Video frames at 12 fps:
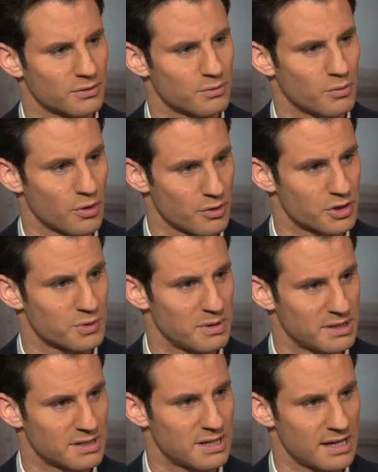Werner
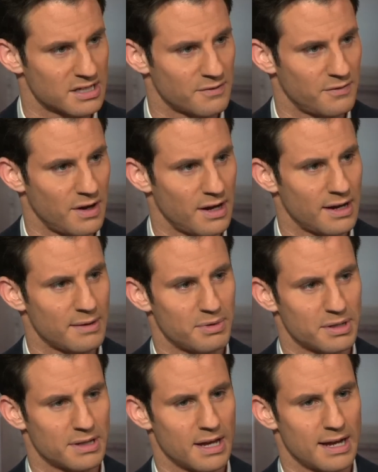Spitz testify,
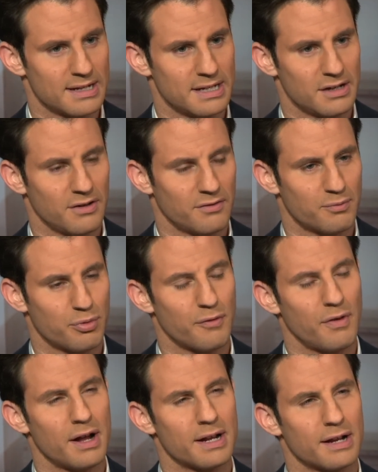but the idea of
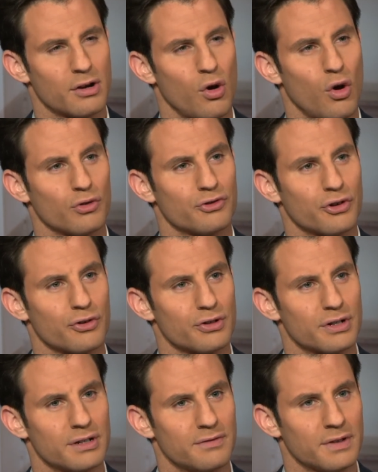providing an
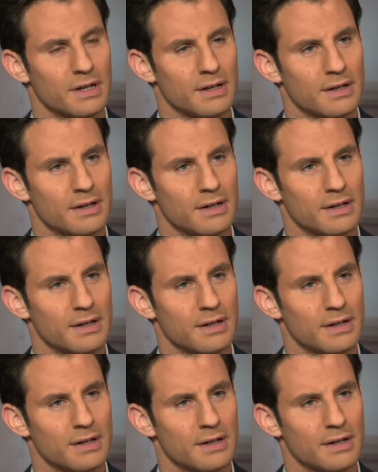alternative